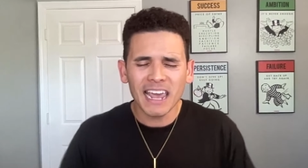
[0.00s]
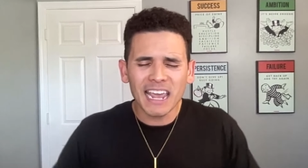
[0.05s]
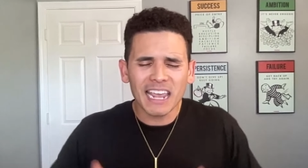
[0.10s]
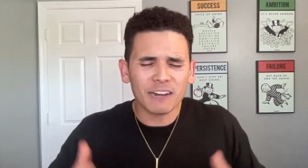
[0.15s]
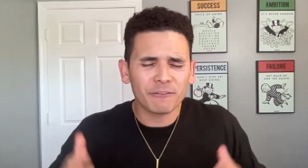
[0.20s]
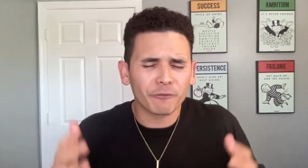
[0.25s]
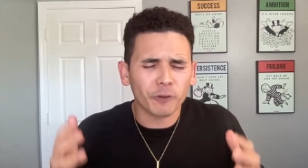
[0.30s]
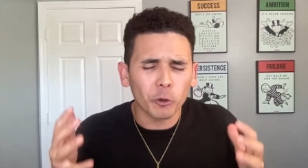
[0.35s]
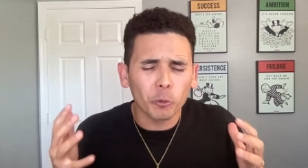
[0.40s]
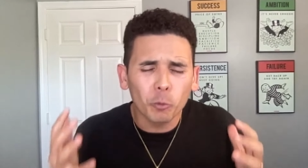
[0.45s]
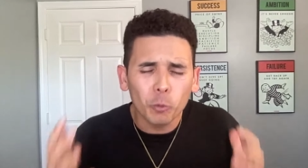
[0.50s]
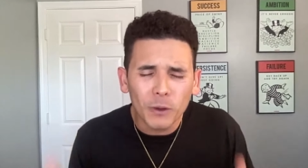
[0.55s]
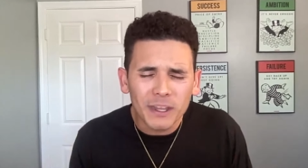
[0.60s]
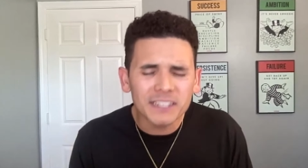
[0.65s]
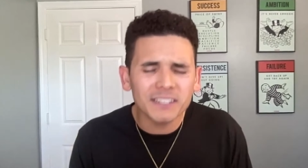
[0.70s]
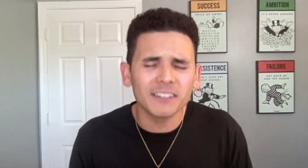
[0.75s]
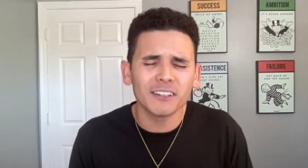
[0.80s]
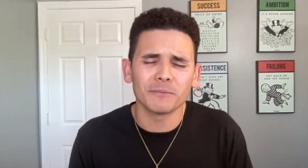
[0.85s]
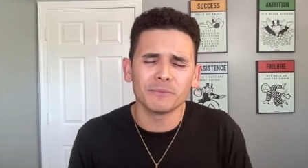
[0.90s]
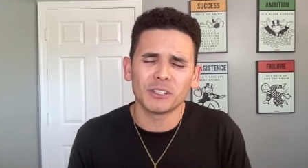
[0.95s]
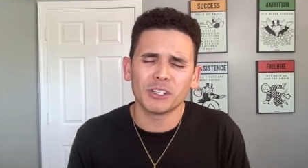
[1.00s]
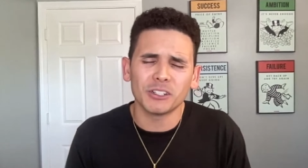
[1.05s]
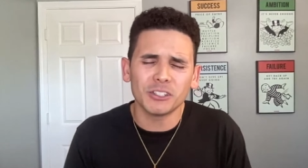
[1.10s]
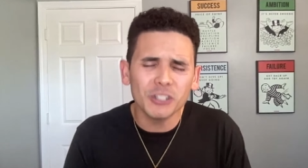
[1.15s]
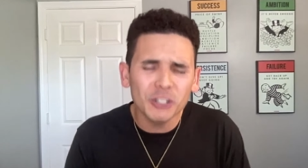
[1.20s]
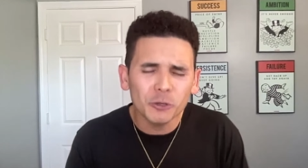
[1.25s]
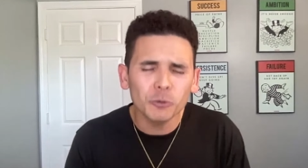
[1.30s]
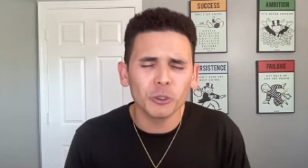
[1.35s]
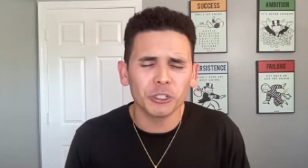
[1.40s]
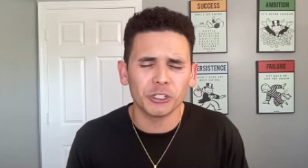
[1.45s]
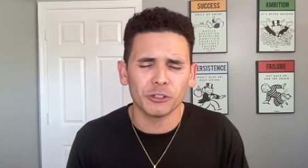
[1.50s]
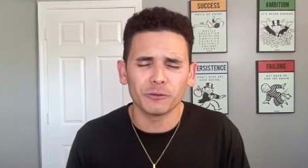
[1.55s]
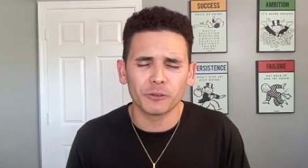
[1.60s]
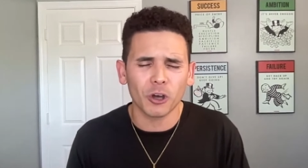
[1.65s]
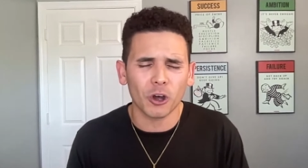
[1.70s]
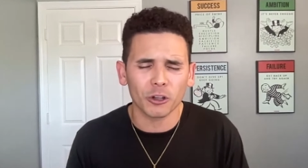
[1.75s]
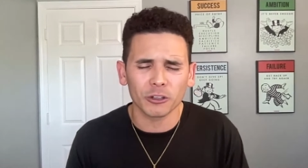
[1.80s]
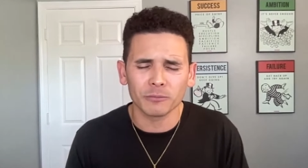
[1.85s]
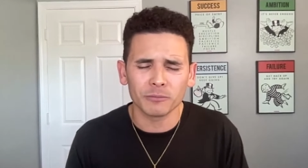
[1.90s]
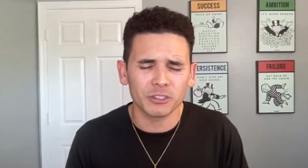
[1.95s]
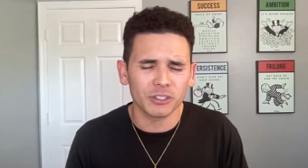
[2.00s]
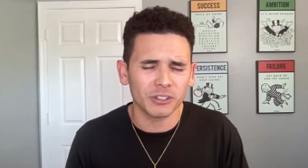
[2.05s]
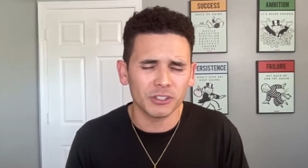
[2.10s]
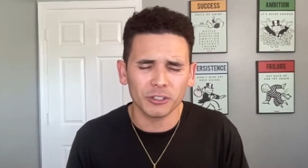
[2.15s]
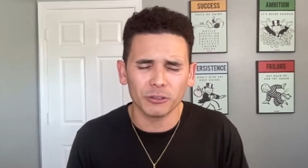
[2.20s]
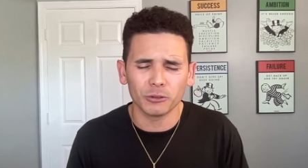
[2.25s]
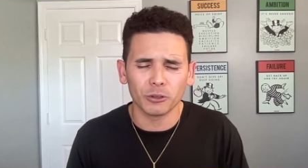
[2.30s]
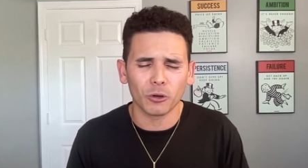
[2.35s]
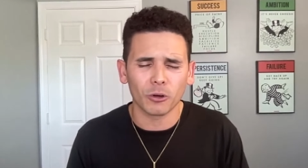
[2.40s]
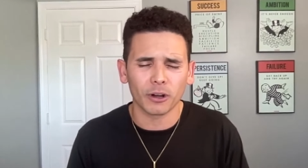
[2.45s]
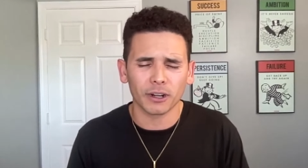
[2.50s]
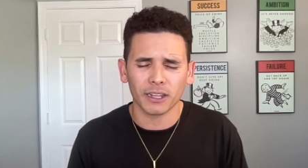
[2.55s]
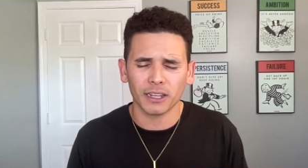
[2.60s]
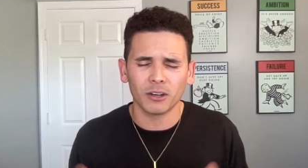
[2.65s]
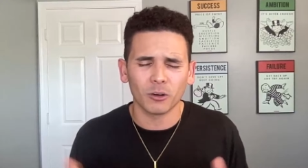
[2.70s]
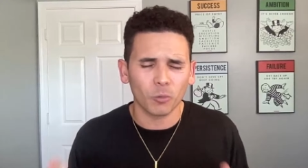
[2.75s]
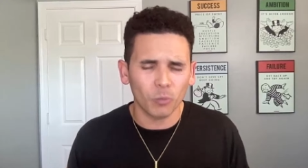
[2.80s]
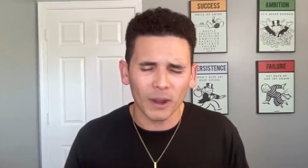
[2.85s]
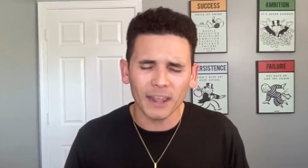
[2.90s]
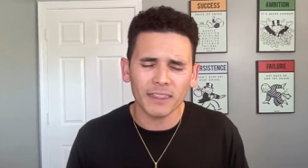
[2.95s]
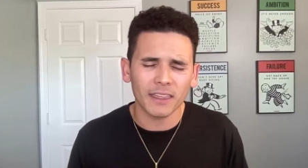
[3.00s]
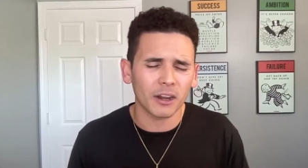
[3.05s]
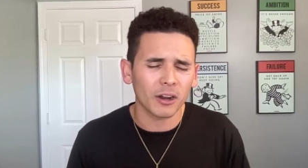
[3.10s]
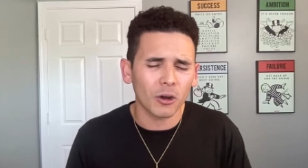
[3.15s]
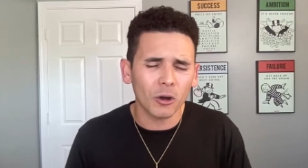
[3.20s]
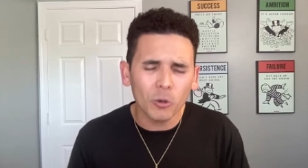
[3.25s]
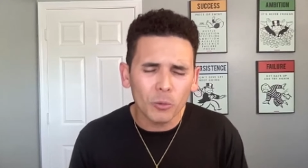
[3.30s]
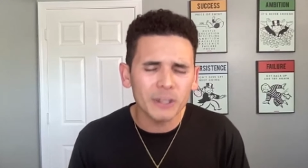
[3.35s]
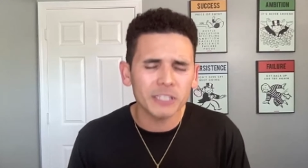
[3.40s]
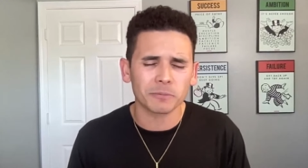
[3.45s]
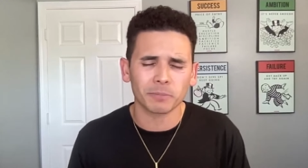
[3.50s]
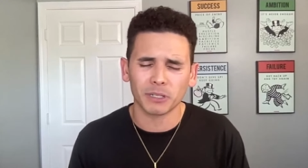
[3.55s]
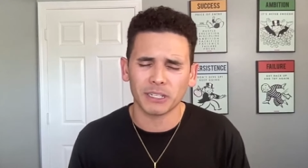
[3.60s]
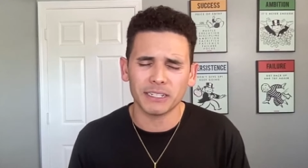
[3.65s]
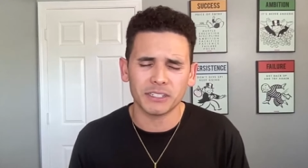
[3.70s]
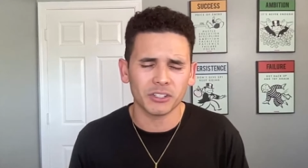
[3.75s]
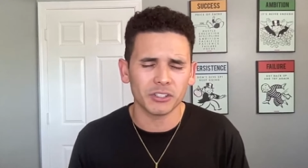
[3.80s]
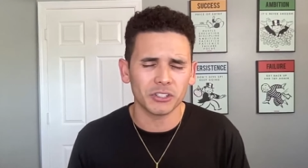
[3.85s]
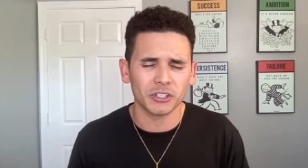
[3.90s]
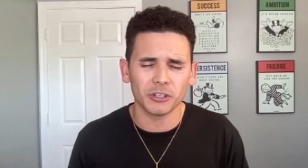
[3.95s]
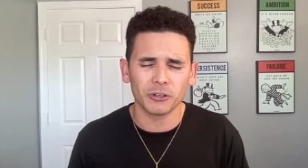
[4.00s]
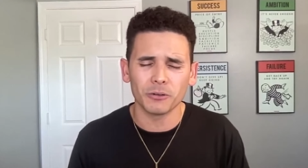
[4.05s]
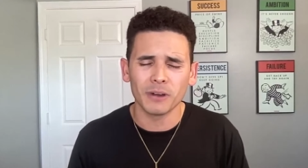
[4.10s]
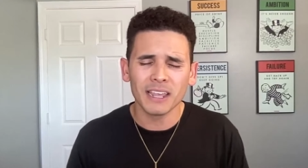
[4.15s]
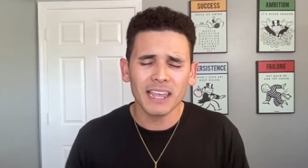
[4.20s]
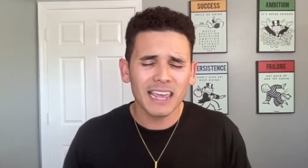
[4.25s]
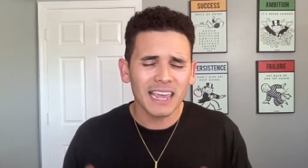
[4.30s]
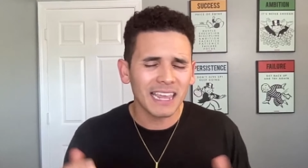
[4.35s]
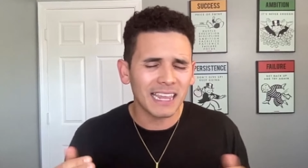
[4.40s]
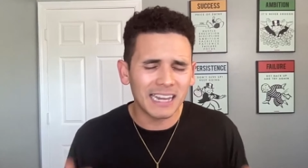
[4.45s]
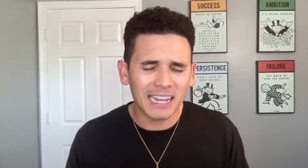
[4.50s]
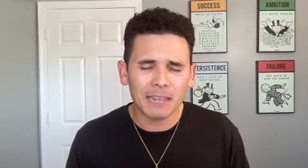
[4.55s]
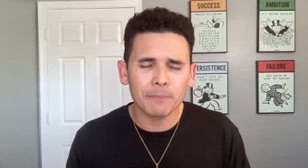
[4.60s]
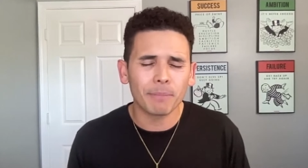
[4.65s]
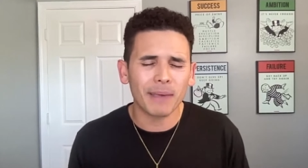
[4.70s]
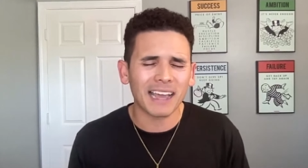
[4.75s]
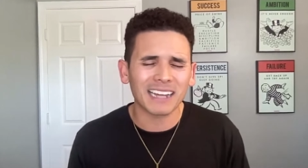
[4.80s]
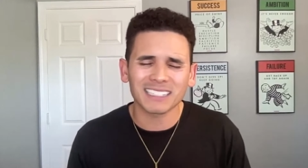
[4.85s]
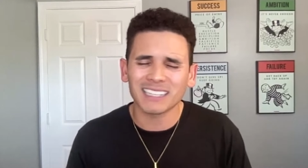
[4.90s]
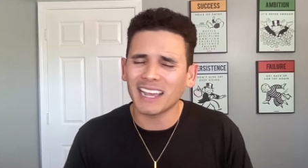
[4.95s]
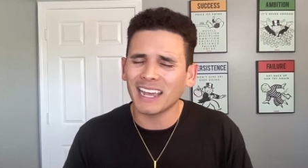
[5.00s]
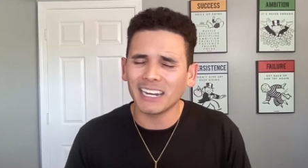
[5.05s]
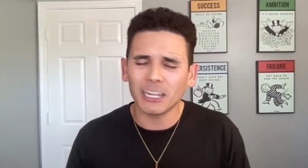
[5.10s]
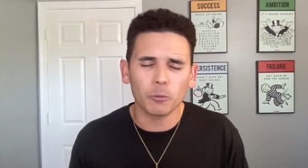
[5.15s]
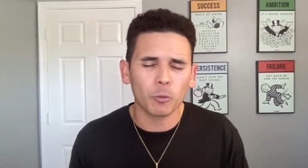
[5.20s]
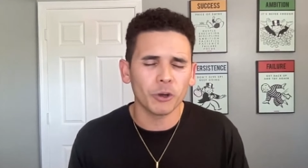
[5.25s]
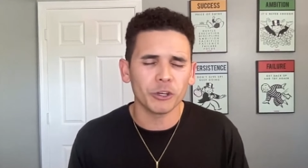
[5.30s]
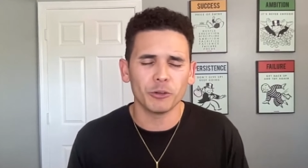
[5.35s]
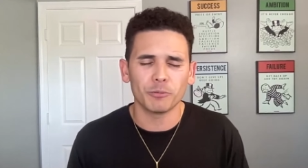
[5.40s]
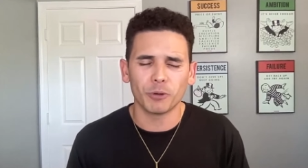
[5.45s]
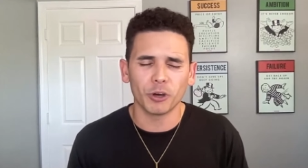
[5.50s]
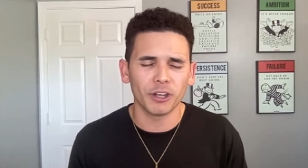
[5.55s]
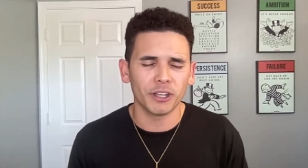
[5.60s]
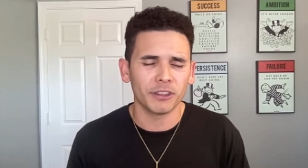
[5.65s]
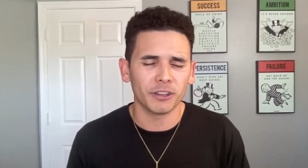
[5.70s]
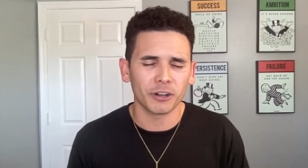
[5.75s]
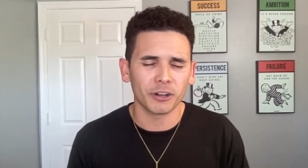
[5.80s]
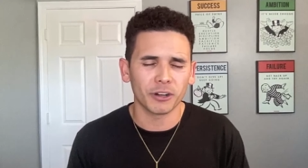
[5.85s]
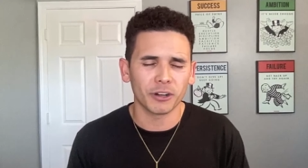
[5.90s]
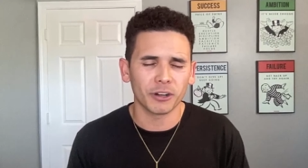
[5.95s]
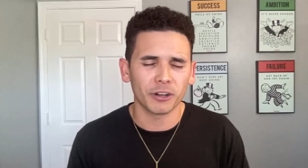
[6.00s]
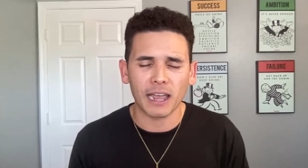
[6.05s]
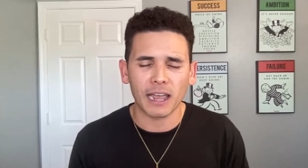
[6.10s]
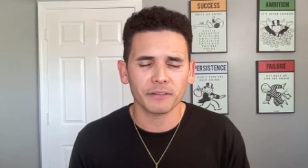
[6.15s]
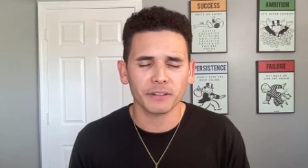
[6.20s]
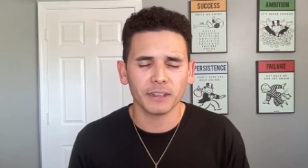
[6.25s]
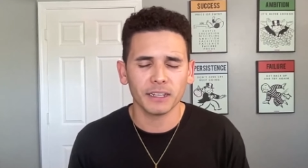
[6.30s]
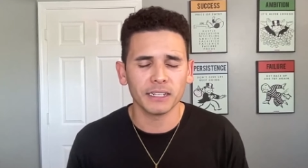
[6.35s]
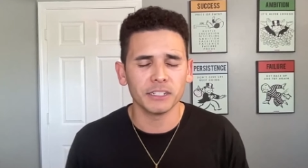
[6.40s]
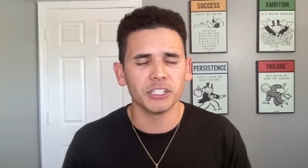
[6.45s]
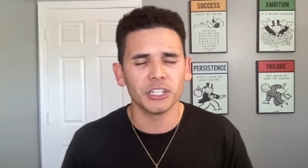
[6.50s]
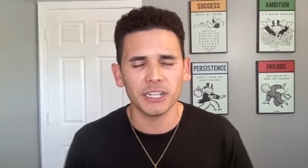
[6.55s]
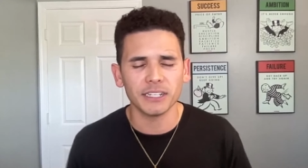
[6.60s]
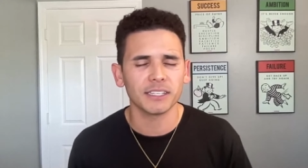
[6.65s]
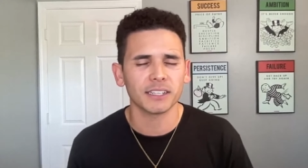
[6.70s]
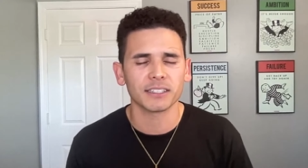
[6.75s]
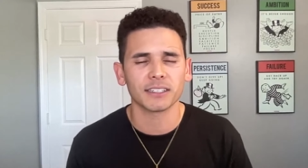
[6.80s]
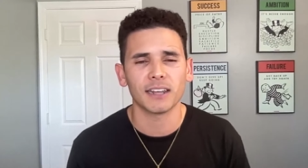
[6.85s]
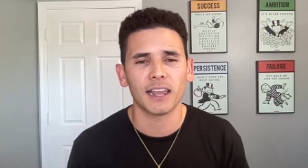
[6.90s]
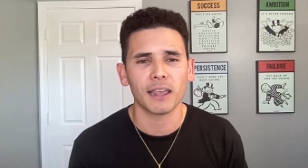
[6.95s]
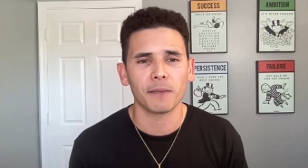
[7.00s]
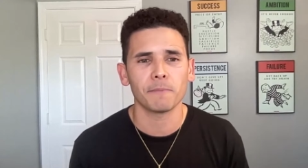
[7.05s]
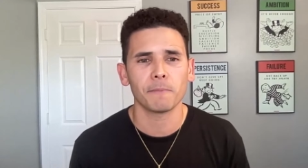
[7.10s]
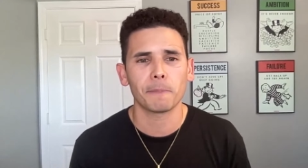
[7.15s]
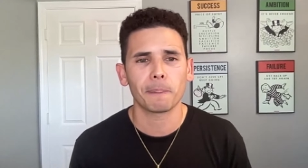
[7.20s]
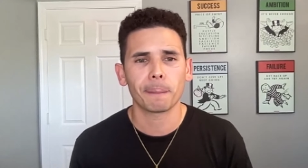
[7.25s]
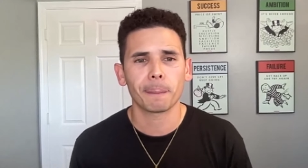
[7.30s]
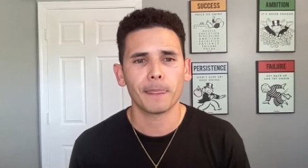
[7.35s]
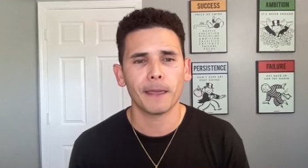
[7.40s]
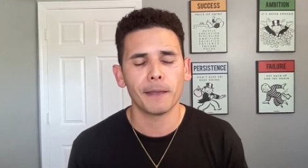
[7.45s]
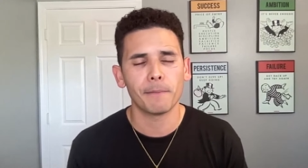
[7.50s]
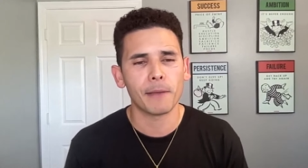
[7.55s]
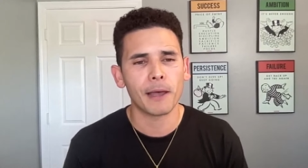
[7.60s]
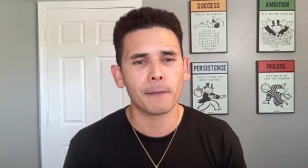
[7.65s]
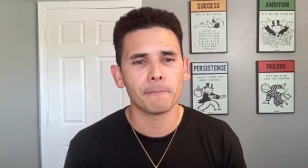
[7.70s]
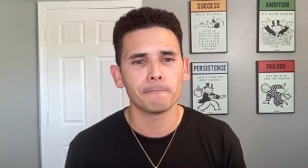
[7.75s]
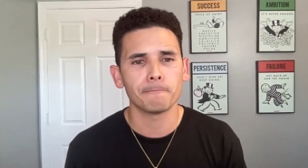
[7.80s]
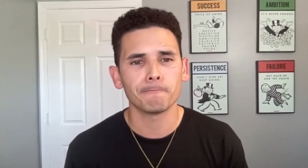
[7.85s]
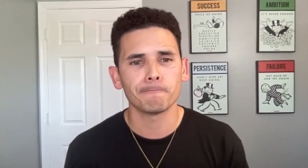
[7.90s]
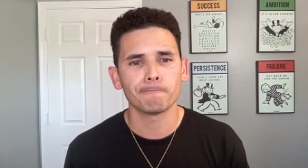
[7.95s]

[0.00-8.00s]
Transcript: and for wisdom to do what you've called them to do, Lord, in a way that always pleases you and impacts anyone you put in their life. In Jesus' name, amen.